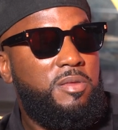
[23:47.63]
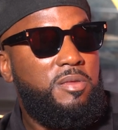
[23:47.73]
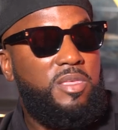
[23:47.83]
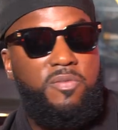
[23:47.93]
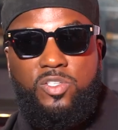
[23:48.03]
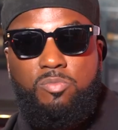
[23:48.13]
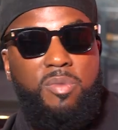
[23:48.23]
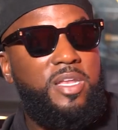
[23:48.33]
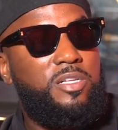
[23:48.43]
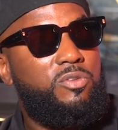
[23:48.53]
yeah. give
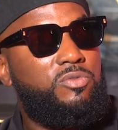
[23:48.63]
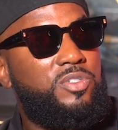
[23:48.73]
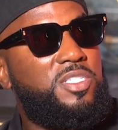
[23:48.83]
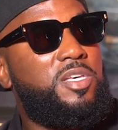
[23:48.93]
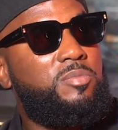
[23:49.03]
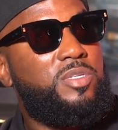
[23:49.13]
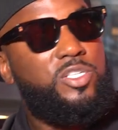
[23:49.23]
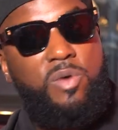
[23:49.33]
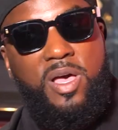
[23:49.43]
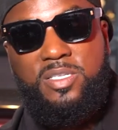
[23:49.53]
somebody those gems.
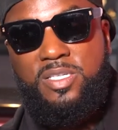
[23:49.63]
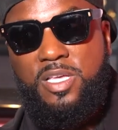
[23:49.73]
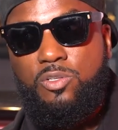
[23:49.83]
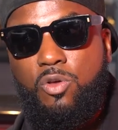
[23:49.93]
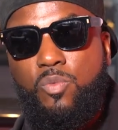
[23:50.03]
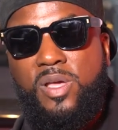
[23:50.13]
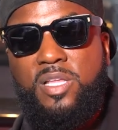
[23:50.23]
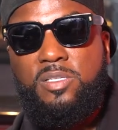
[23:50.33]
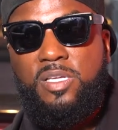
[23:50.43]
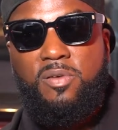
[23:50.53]
That's why I say, you know, we
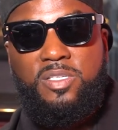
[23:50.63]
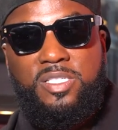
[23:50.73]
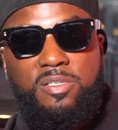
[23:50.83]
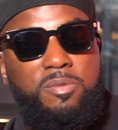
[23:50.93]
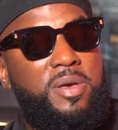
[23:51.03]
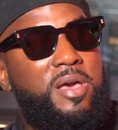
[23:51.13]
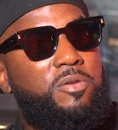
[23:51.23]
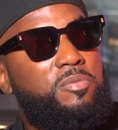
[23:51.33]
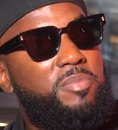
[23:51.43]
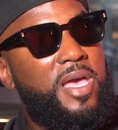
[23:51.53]
have to give ourselves a pat
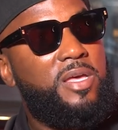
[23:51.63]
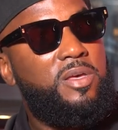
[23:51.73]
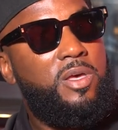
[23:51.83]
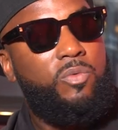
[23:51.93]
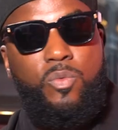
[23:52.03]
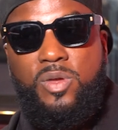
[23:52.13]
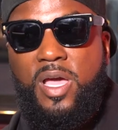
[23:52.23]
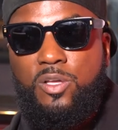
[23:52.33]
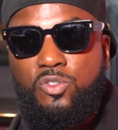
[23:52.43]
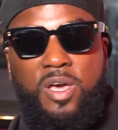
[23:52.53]
on the back when we
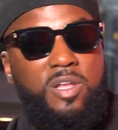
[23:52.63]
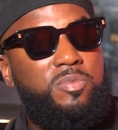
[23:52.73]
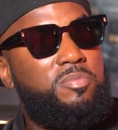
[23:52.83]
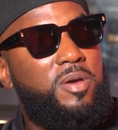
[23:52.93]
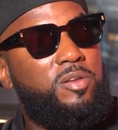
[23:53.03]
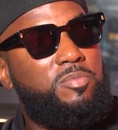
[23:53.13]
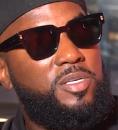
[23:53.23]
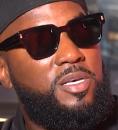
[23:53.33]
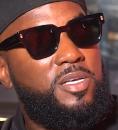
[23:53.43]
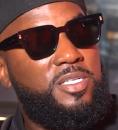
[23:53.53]
out here trying to be better
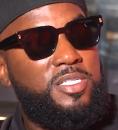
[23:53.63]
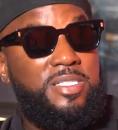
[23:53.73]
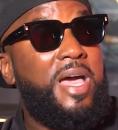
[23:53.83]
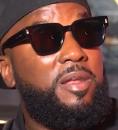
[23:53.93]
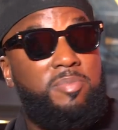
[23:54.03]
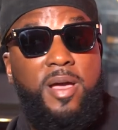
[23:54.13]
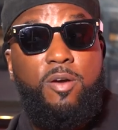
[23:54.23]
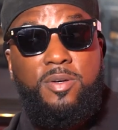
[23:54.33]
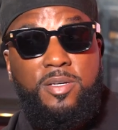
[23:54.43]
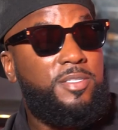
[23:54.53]
because it's not
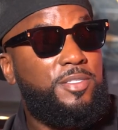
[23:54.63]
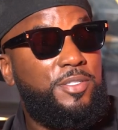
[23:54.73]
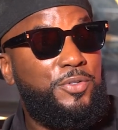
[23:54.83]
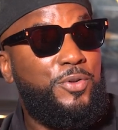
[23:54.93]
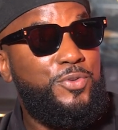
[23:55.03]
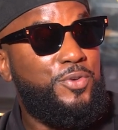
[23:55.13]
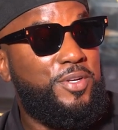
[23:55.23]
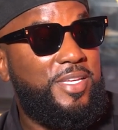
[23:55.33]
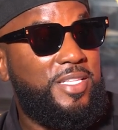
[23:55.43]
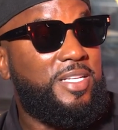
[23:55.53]
about us. You know, you're
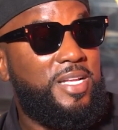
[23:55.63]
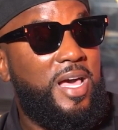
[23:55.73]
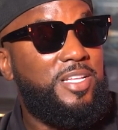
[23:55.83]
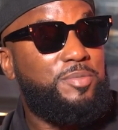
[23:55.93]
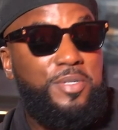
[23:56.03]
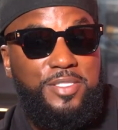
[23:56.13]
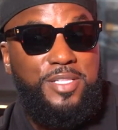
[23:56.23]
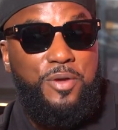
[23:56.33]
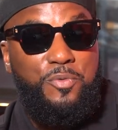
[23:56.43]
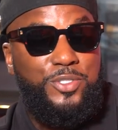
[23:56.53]
gonna get the knowledge, but it's
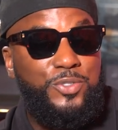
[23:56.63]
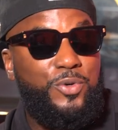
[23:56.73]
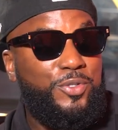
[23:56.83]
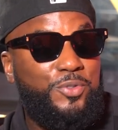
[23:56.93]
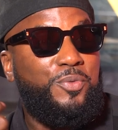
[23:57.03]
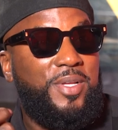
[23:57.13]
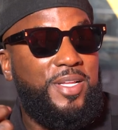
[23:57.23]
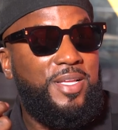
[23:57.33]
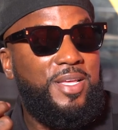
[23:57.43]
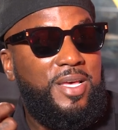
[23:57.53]
like what you gonna do with
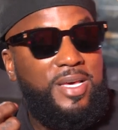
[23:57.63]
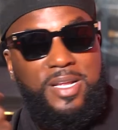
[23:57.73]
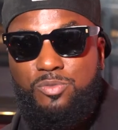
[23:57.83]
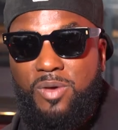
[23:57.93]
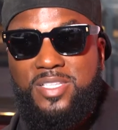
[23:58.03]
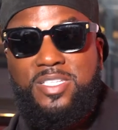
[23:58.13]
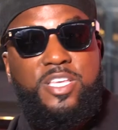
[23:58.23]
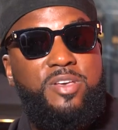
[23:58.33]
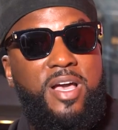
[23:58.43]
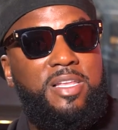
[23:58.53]
it. Yeah. That's why I say
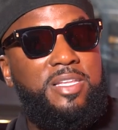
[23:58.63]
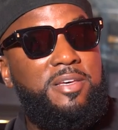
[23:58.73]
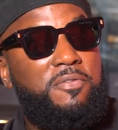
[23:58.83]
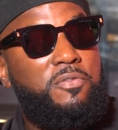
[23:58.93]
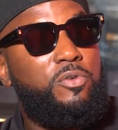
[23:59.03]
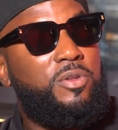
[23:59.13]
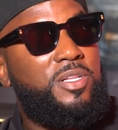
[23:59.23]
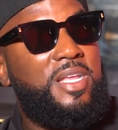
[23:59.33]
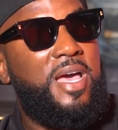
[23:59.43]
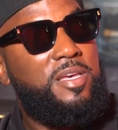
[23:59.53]
you gotta live full
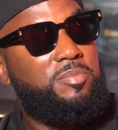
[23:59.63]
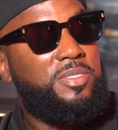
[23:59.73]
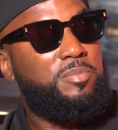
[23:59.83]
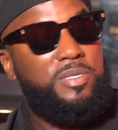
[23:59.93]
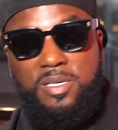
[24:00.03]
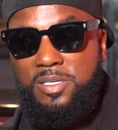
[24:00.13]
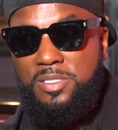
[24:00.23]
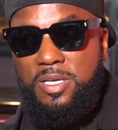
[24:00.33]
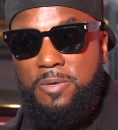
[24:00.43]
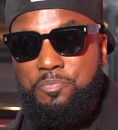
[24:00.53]
and die empty
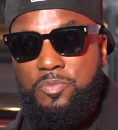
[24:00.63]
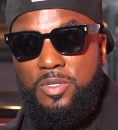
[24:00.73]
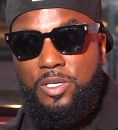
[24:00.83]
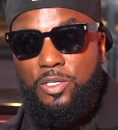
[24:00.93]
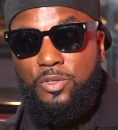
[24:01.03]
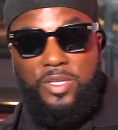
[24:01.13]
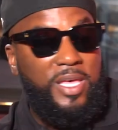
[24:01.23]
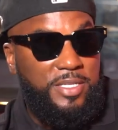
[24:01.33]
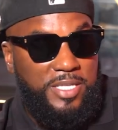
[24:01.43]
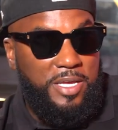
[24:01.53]
because you
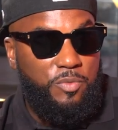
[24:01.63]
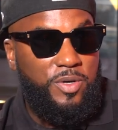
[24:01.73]
can't take it